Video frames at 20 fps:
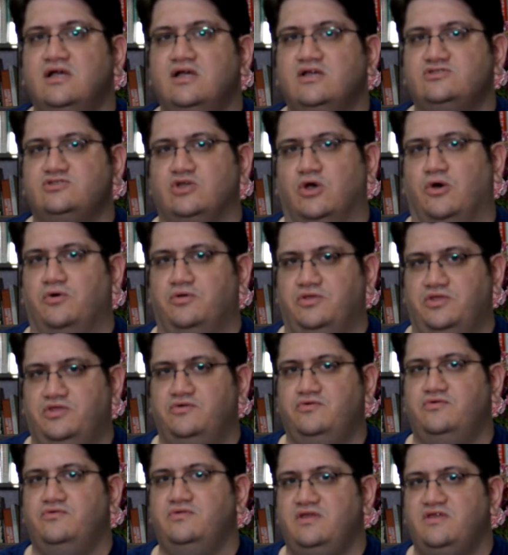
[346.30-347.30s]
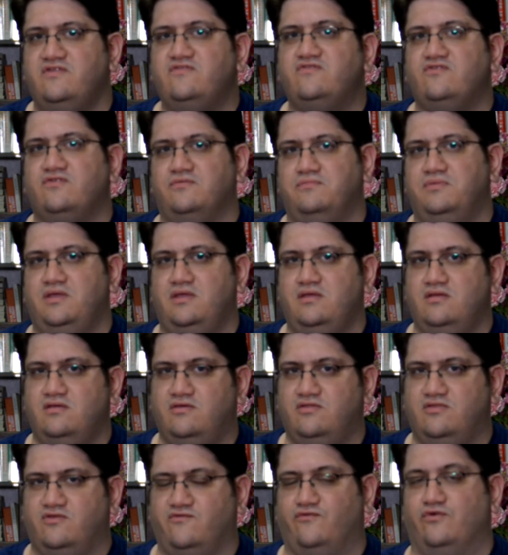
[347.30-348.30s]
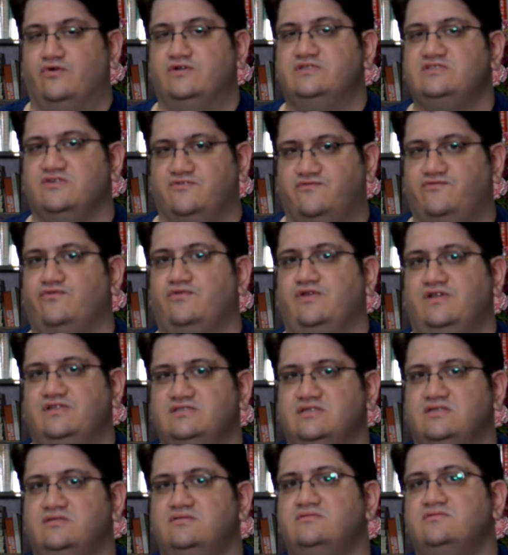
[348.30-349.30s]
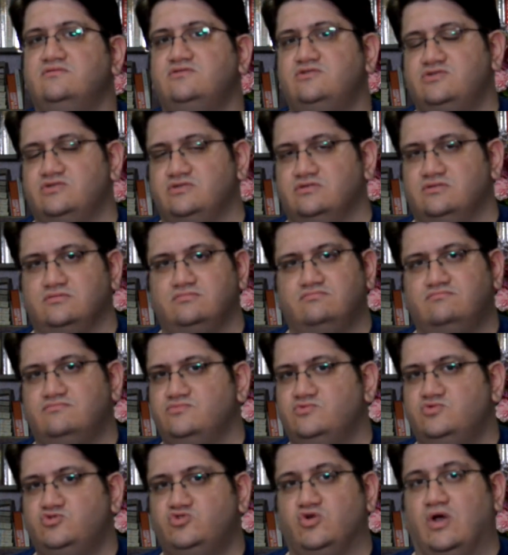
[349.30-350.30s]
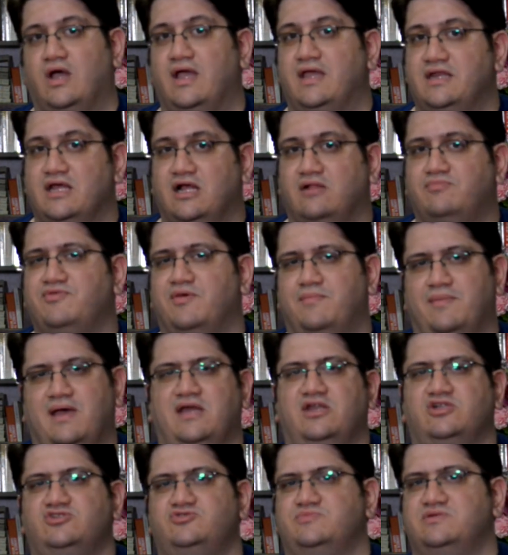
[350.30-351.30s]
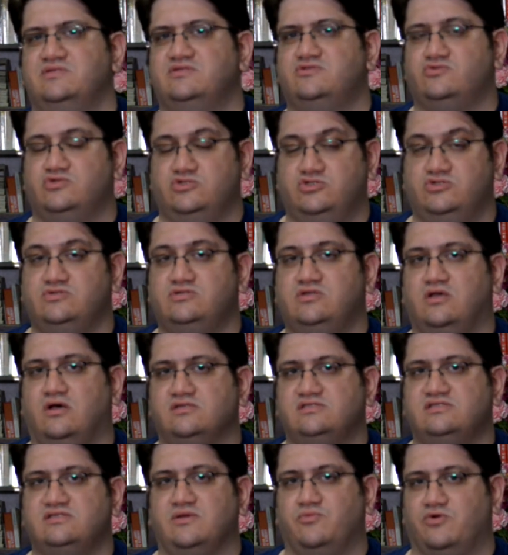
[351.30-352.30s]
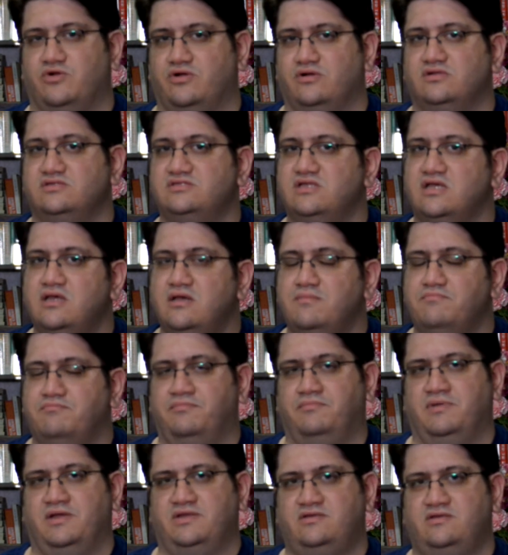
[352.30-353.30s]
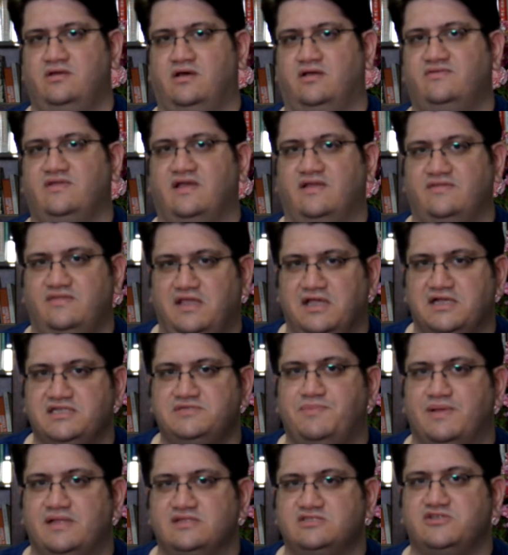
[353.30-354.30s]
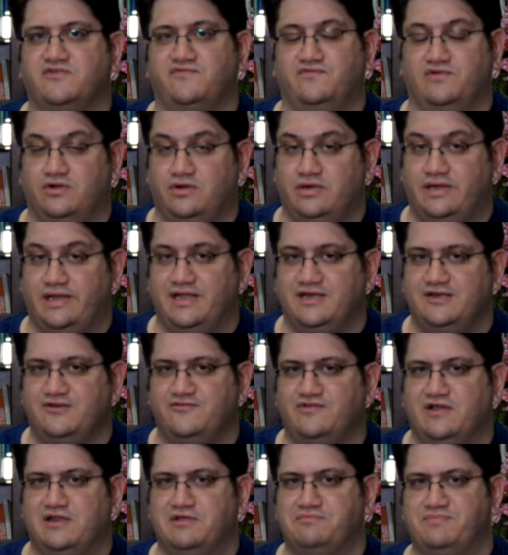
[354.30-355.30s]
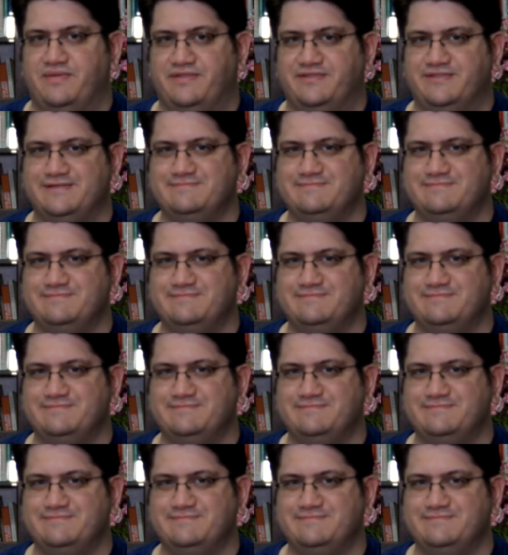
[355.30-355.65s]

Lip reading: So you need to be the voice of reason to try and help the management reduce costs somewhere else, but not at the expense of learning and development.